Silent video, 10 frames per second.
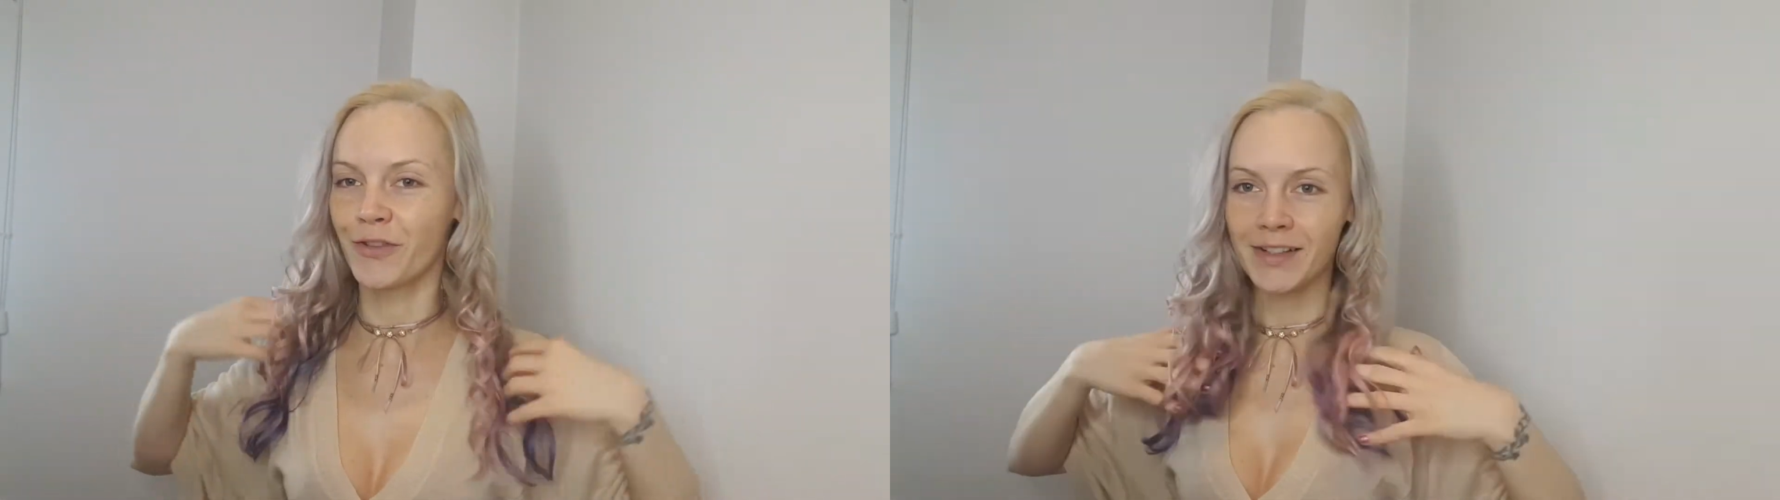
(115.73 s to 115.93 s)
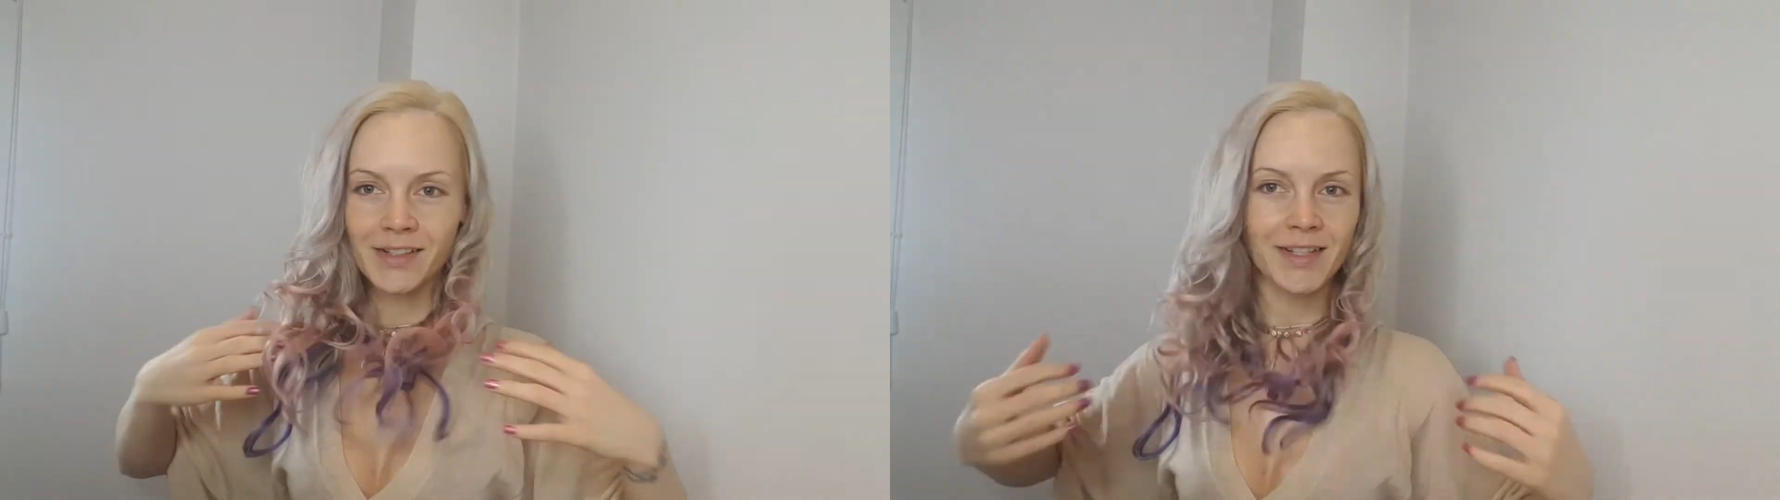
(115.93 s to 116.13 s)

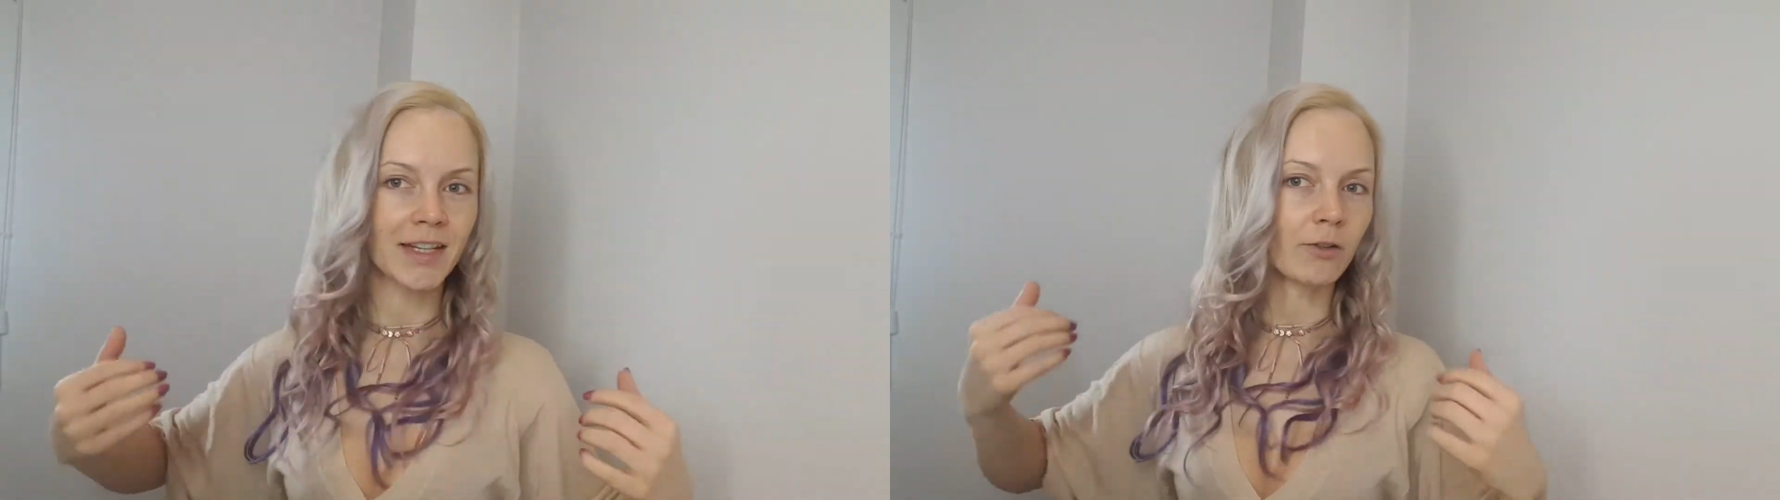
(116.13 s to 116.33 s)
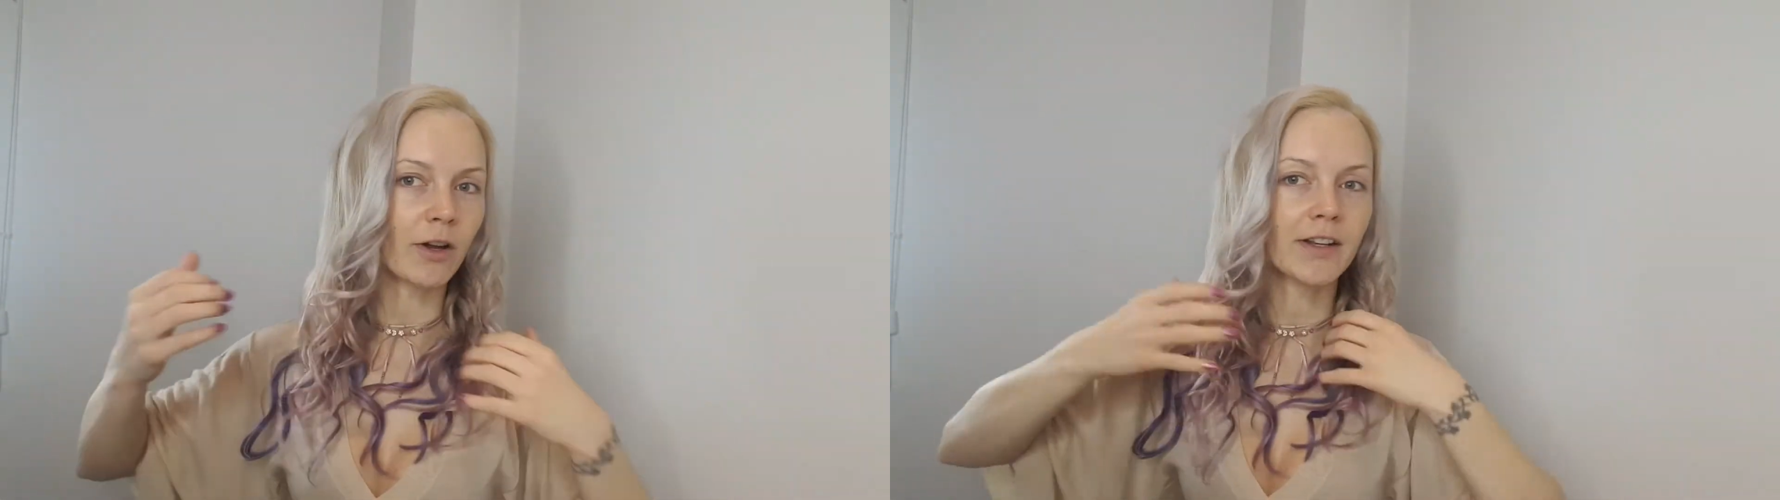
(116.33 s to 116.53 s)

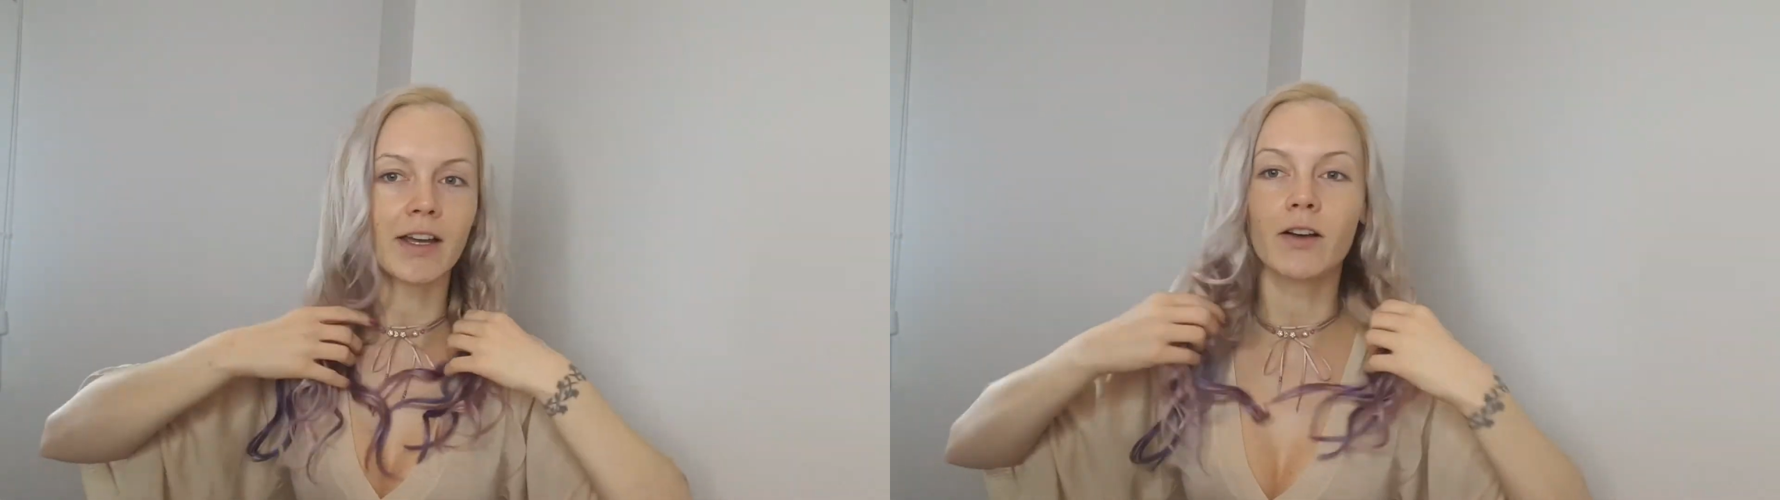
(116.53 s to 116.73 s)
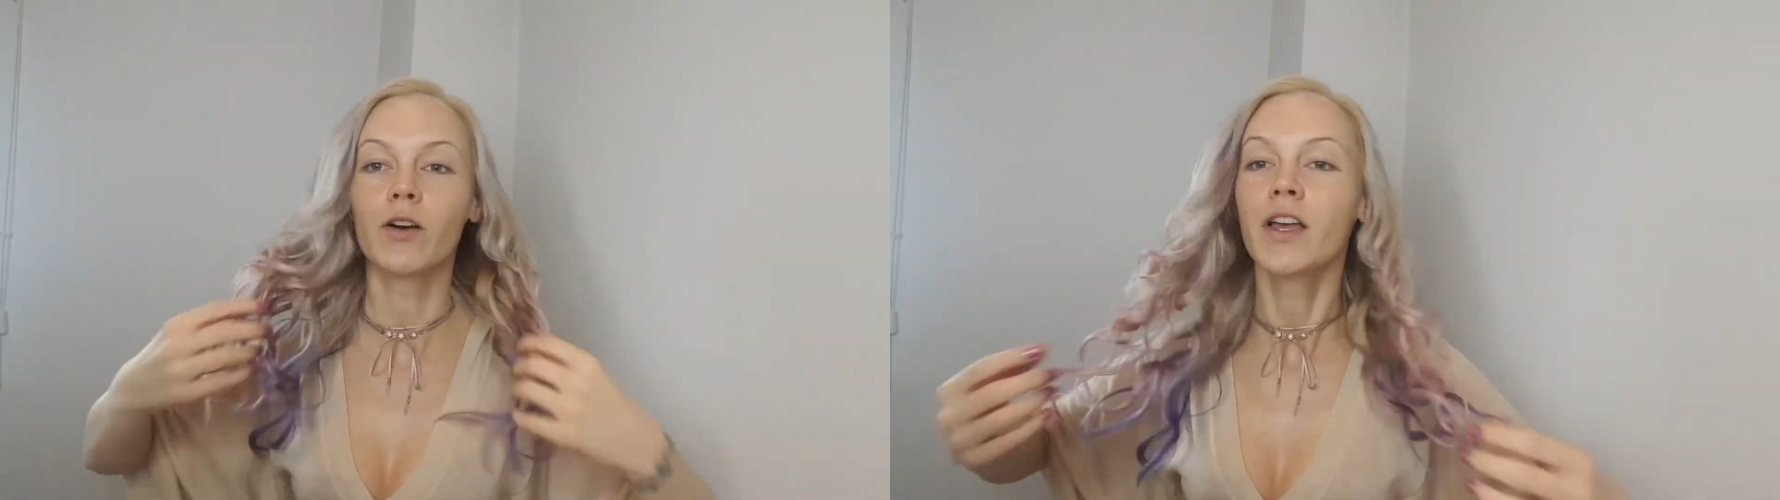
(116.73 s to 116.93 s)
fantasy right
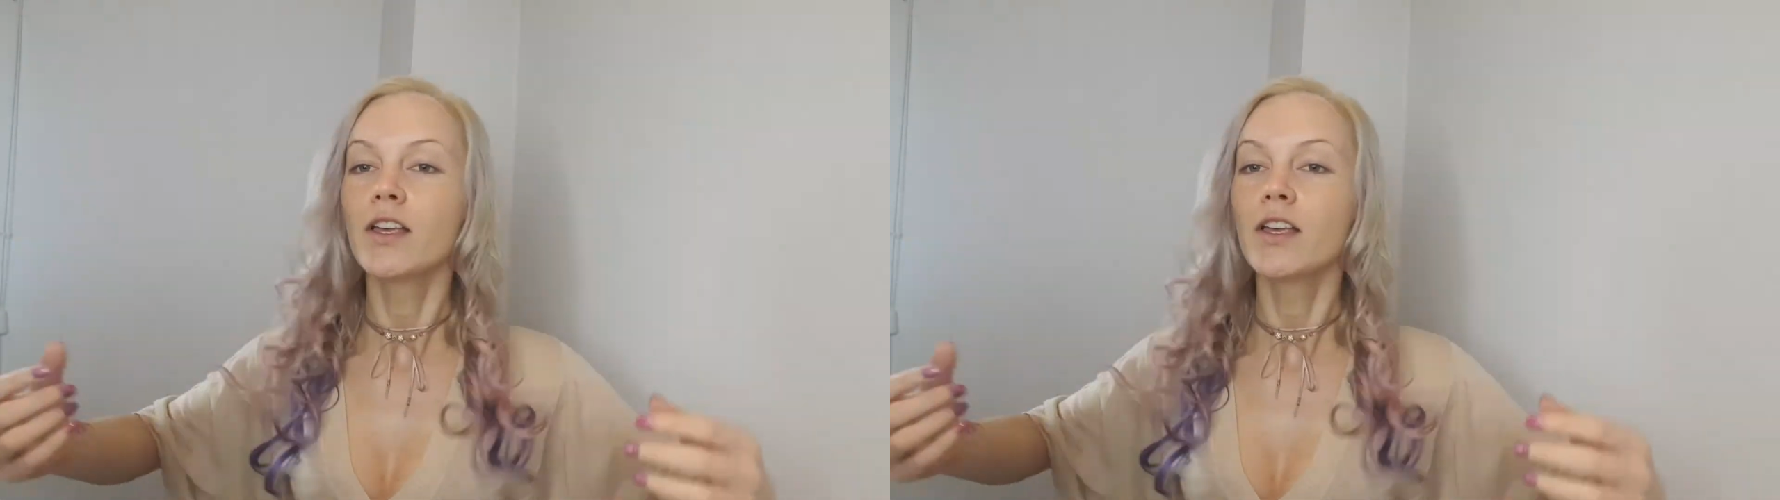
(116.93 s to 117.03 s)
now.